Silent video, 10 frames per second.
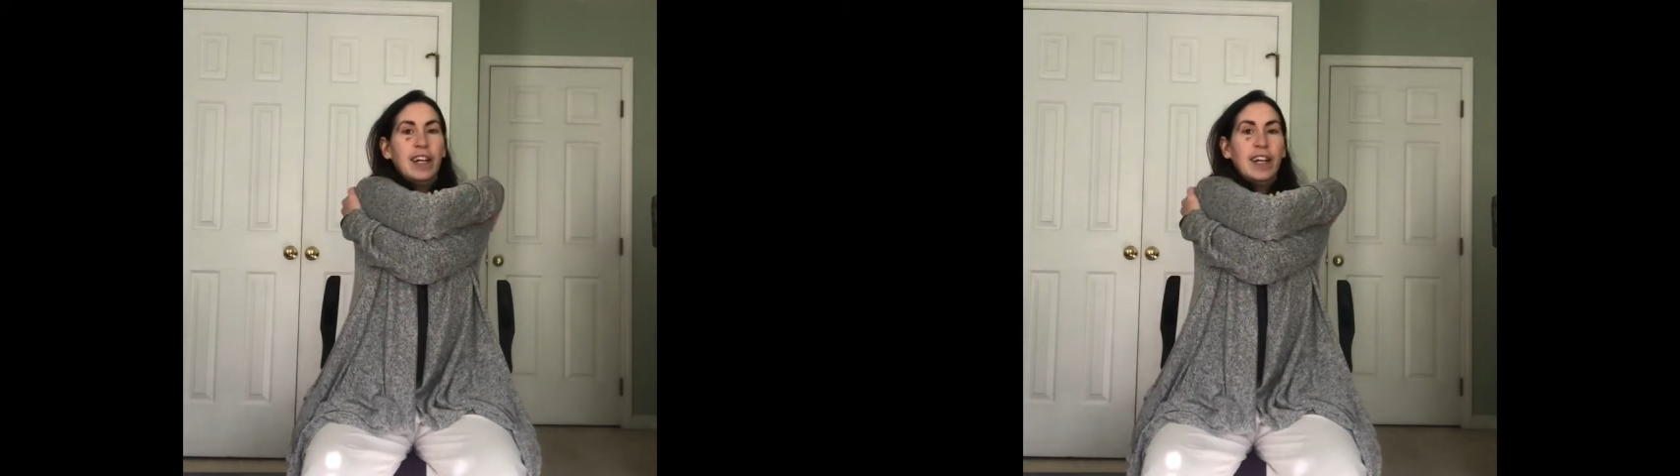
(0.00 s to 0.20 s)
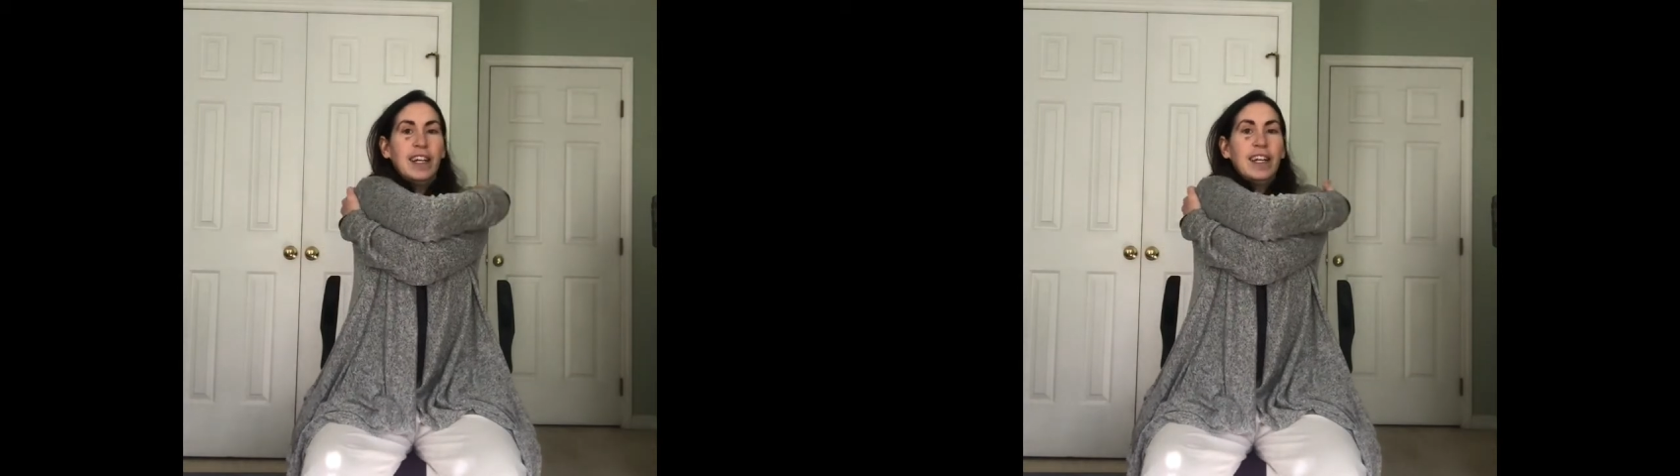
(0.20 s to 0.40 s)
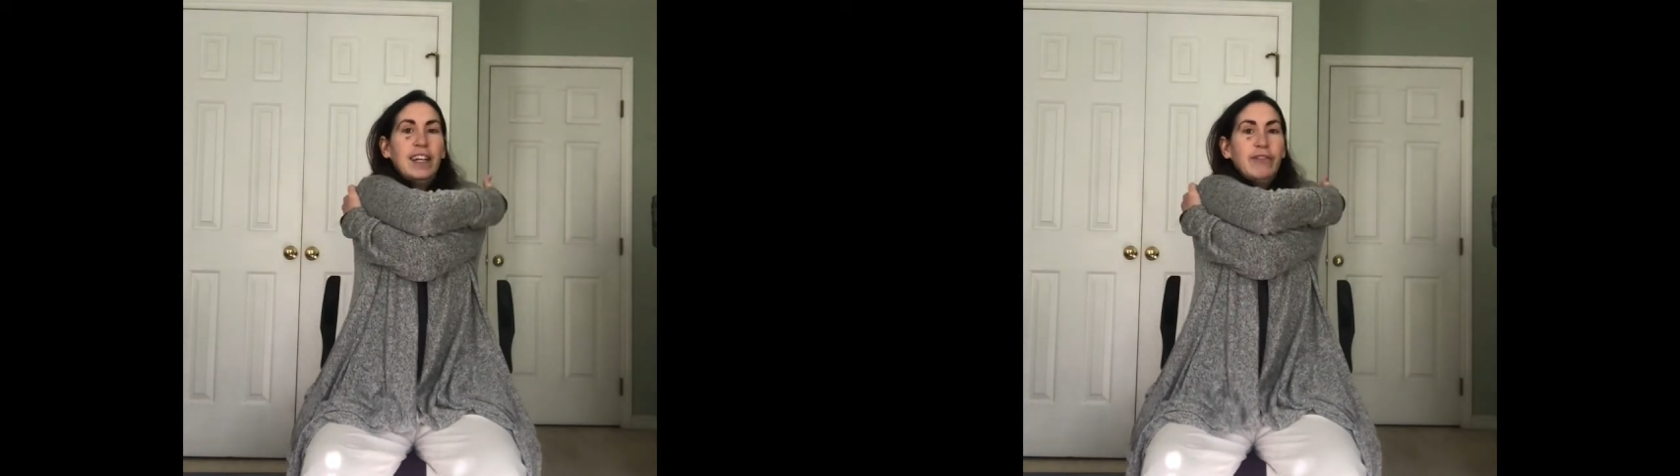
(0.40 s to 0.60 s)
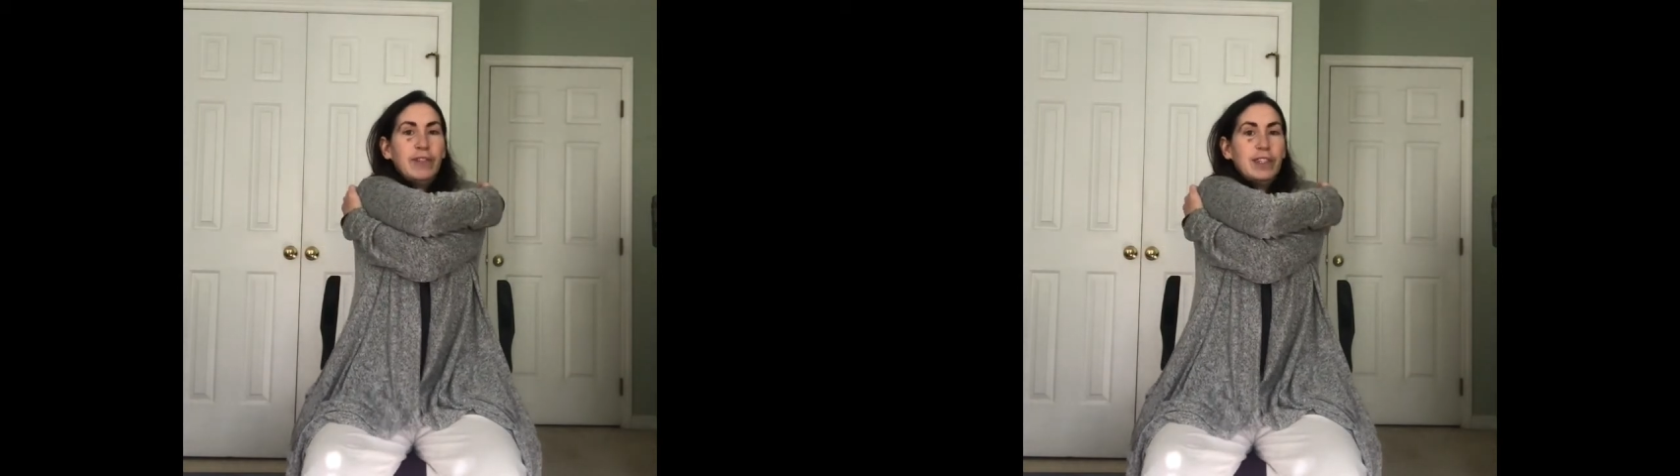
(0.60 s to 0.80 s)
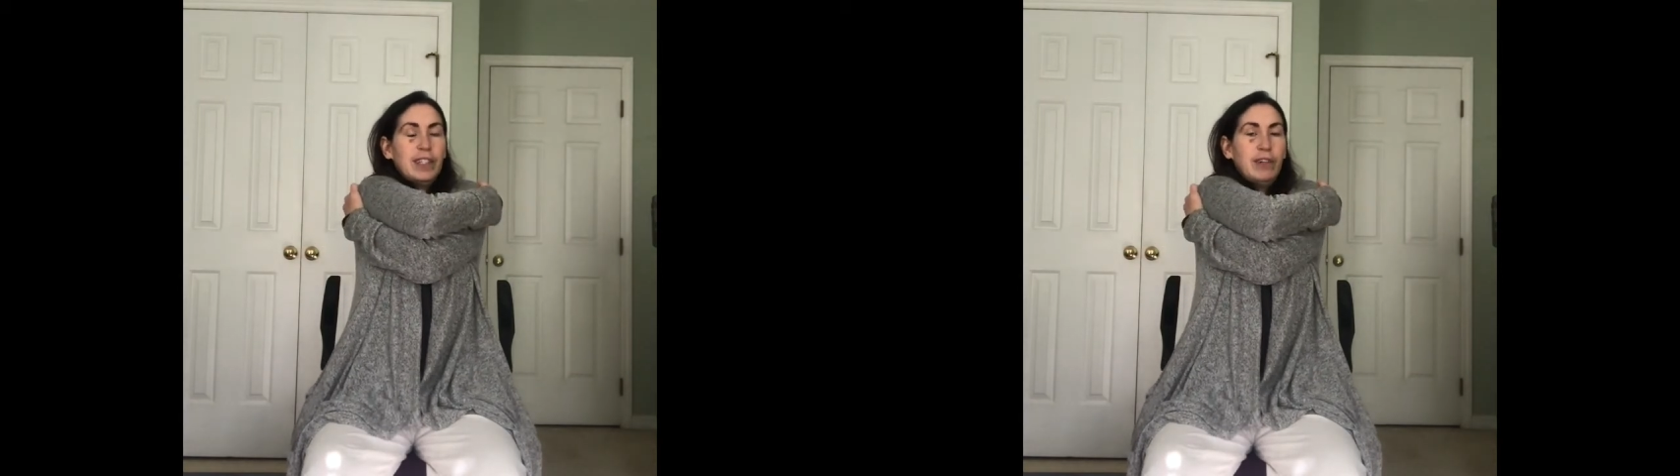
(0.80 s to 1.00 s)
and give
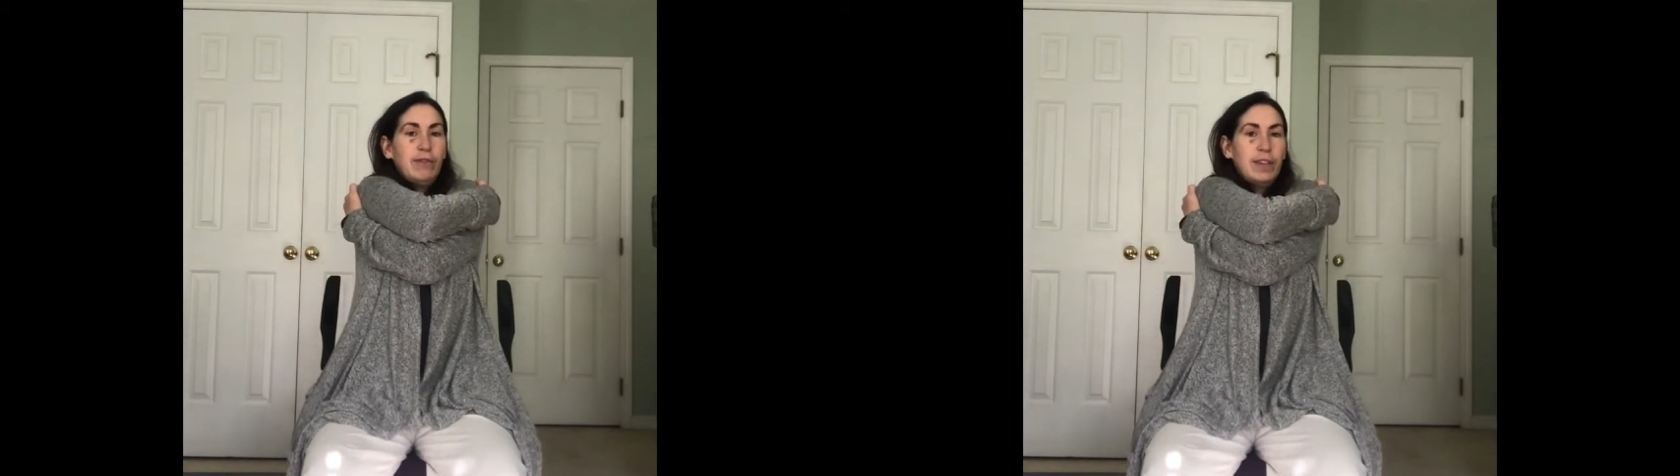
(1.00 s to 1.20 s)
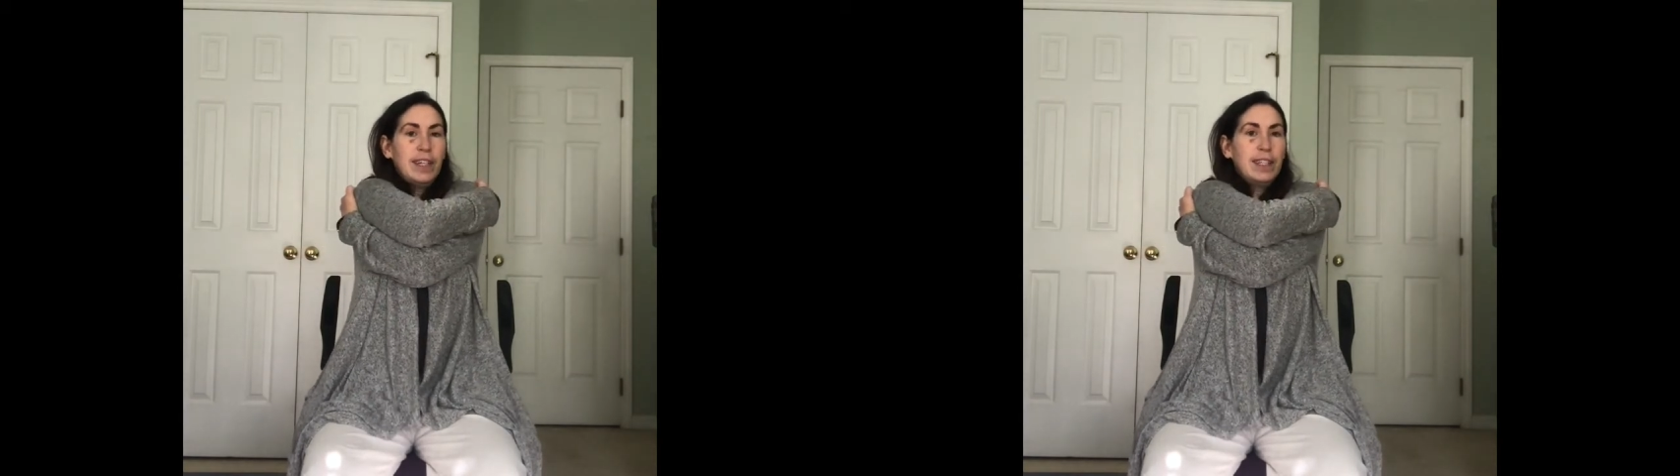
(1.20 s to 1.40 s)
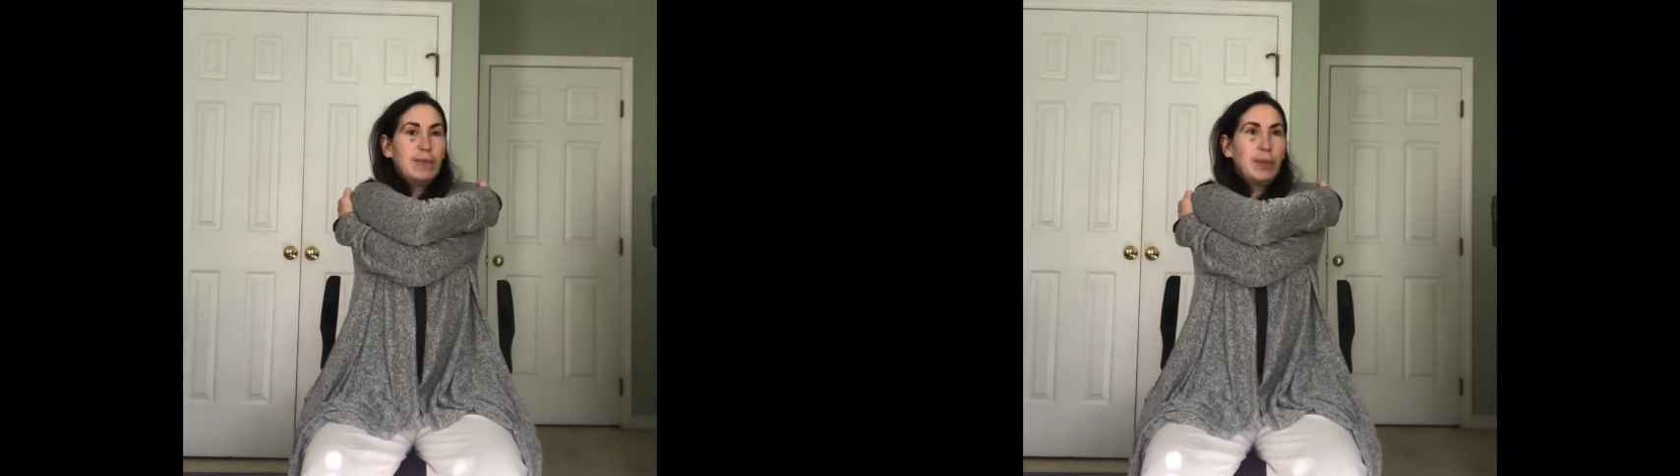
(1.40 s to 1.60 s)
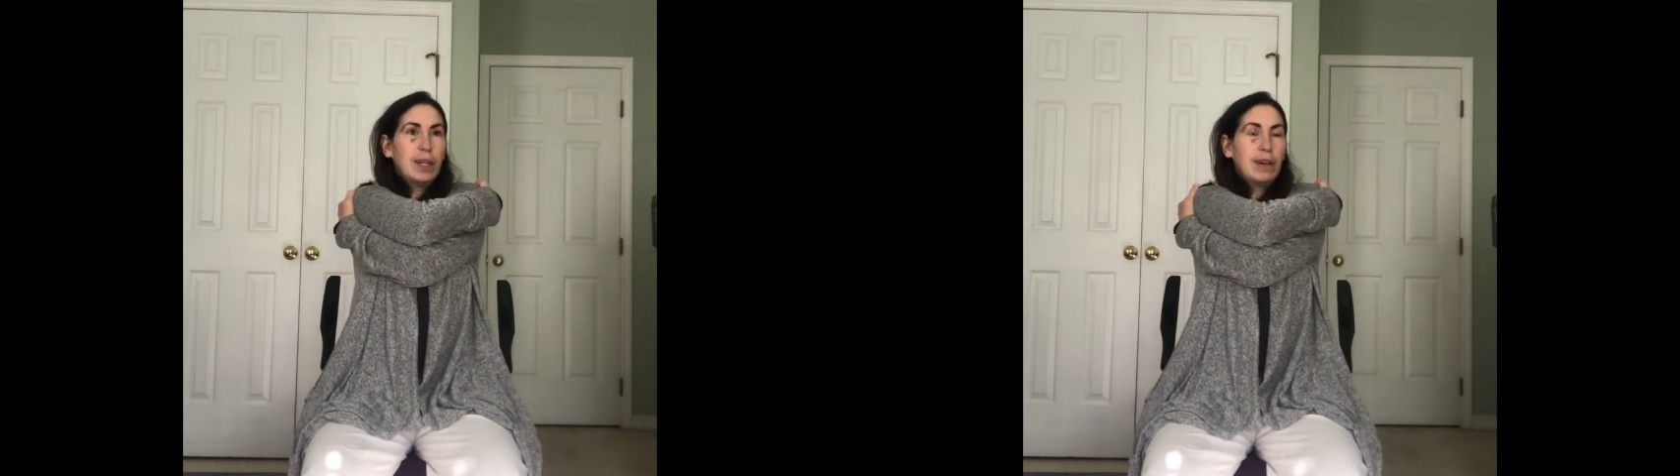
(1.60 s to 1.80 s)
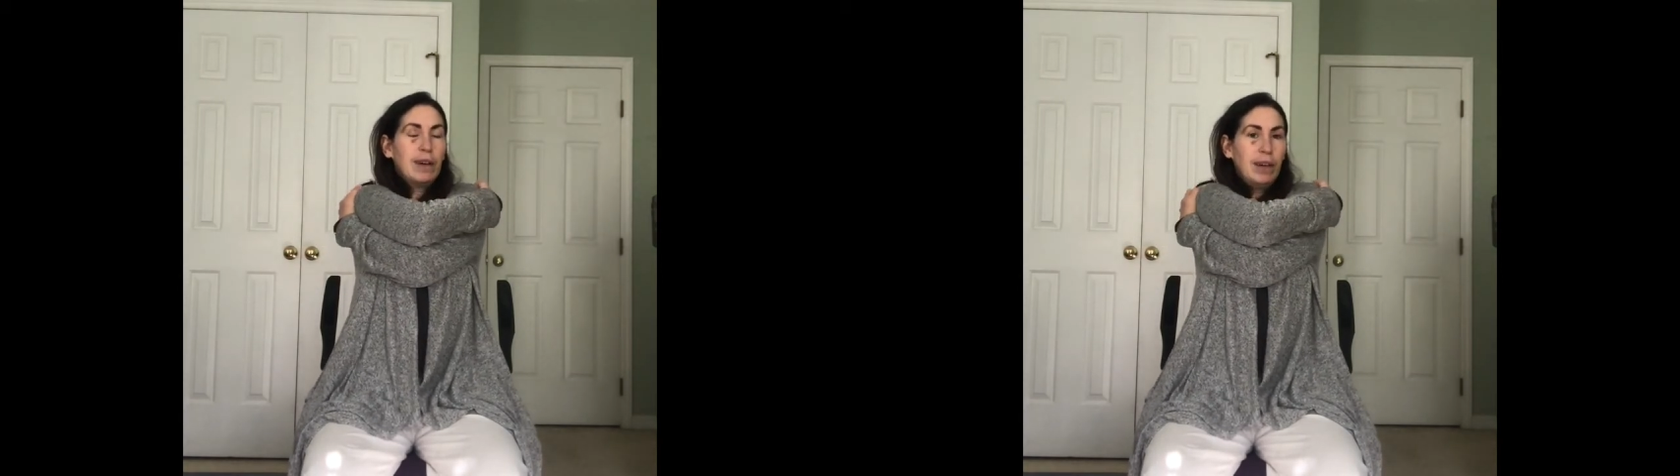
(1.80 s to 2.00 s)
yourself a nice big
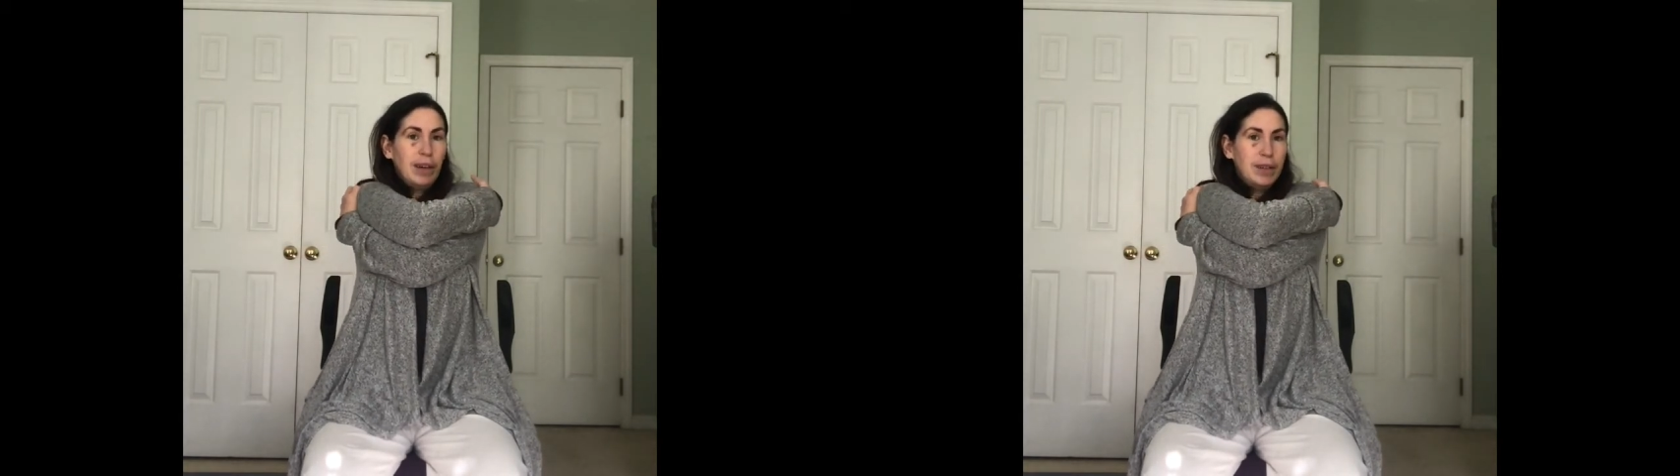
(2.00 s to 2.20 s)
hug.